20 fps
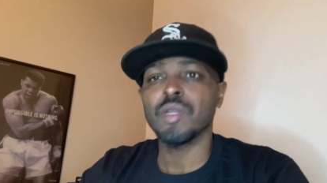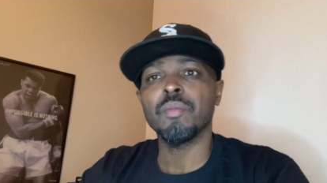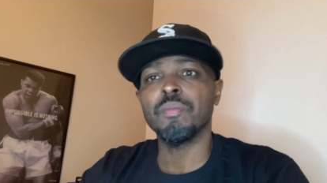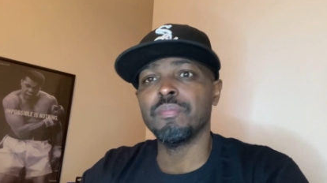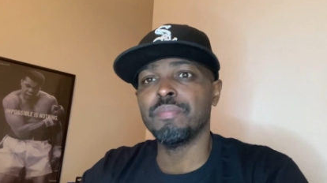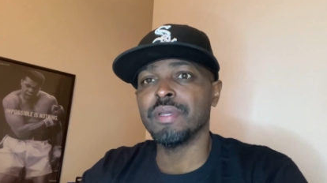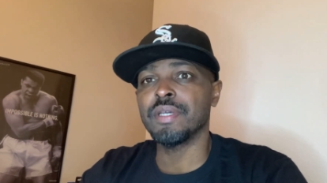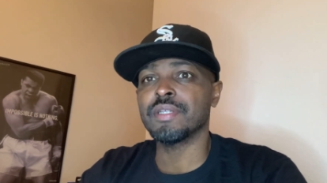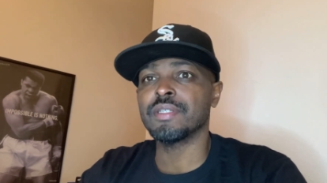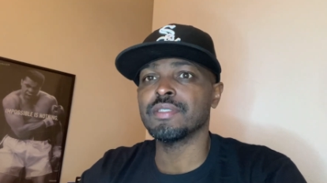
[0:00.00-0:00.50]

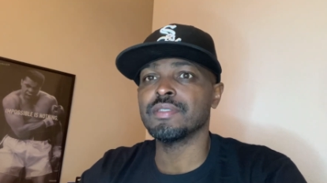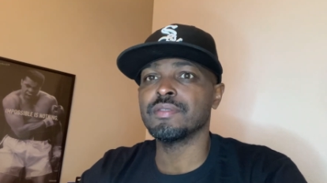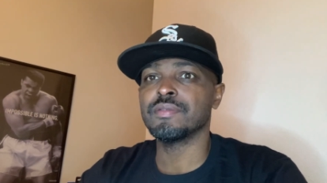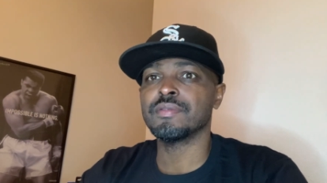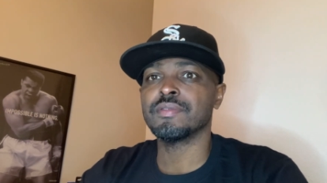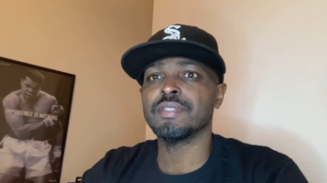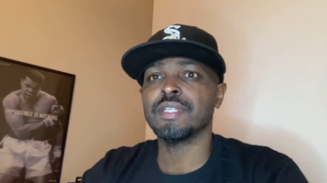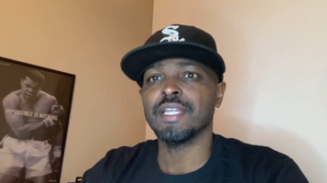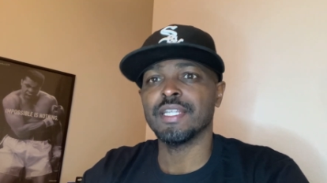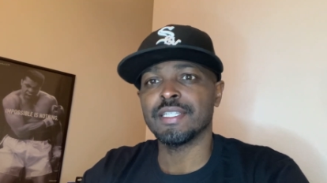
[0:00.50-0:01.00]
Bitter
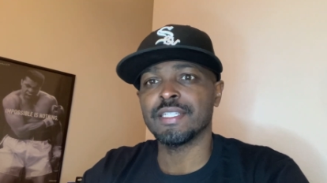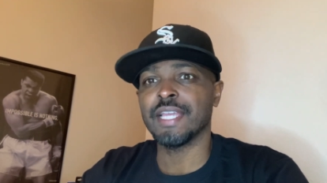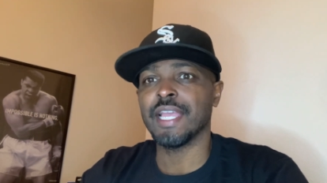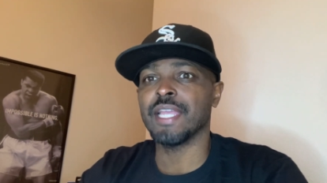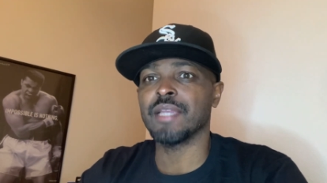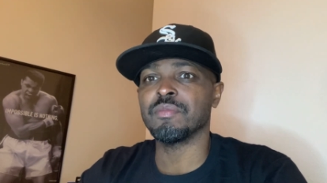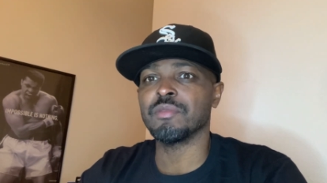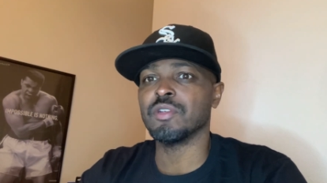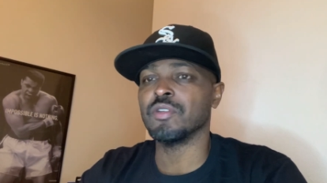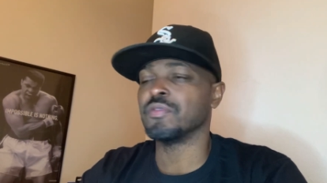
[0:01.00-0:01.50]
and
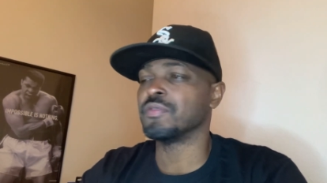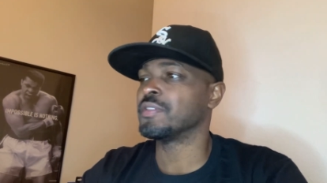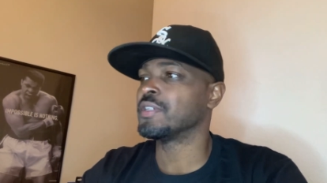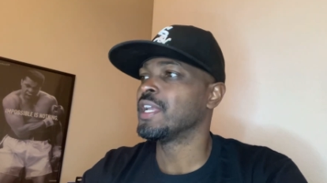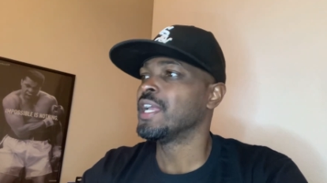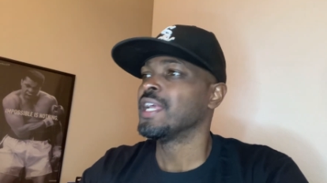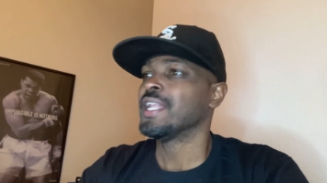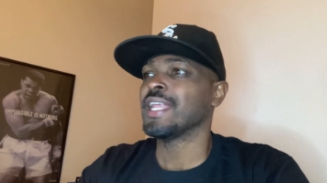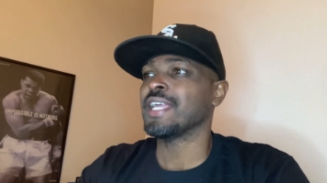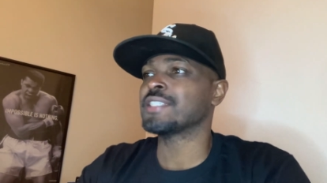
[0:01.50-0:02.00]
game goofy.
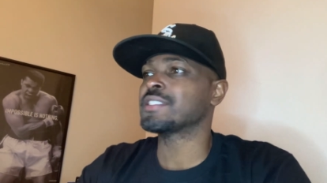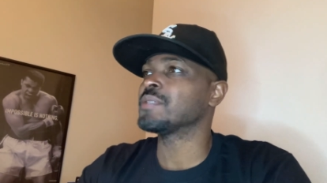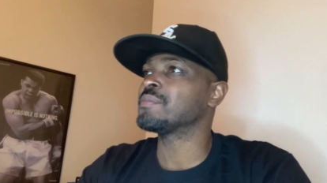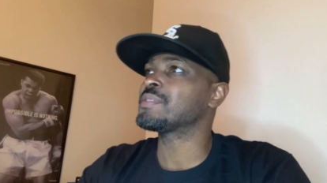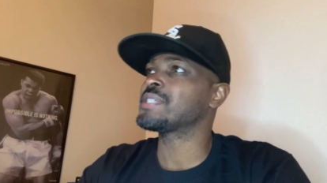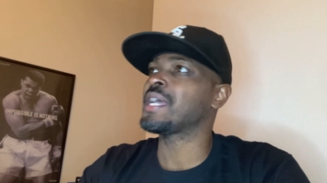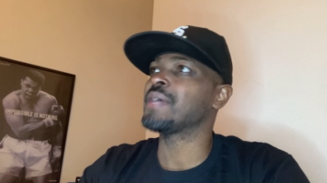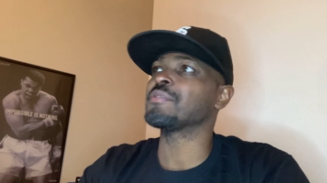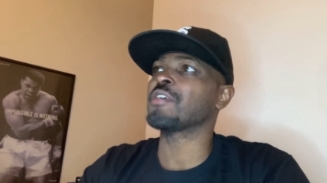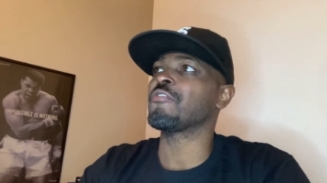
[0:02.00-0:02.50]
Like
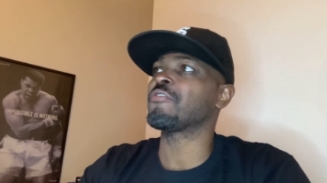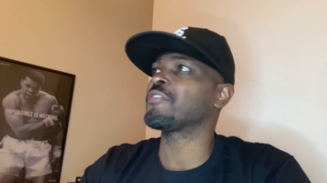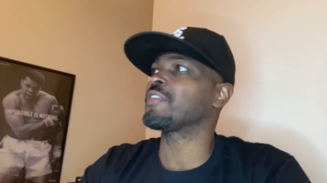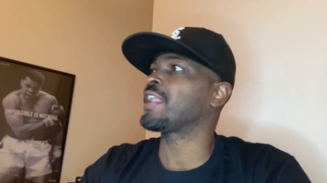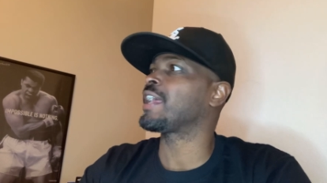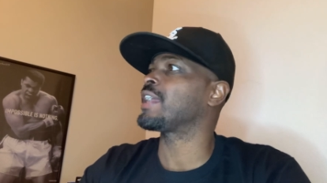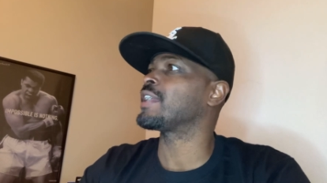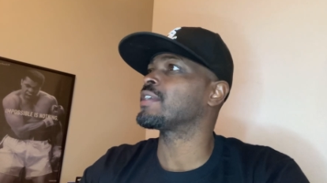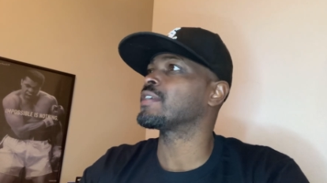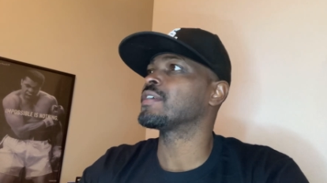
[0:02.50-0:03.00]
sometimes I feel
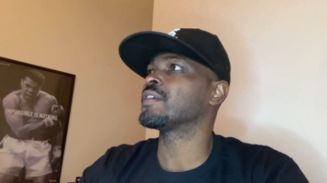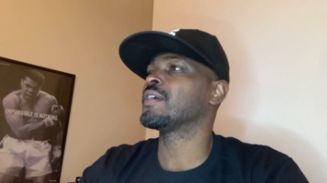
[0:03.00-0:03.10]
like